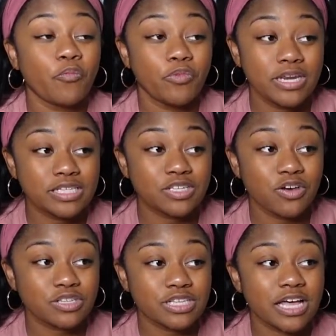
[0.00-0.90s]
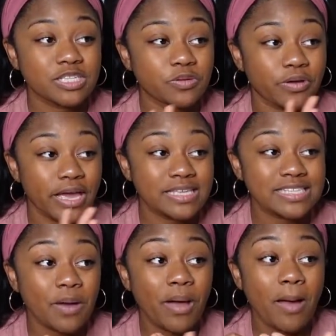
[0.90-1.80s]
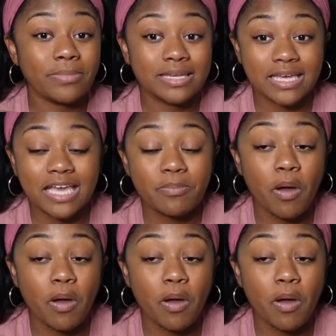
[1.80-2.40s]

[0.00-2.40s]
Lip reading: We need to go to the hospital ASAP. I'm leaking.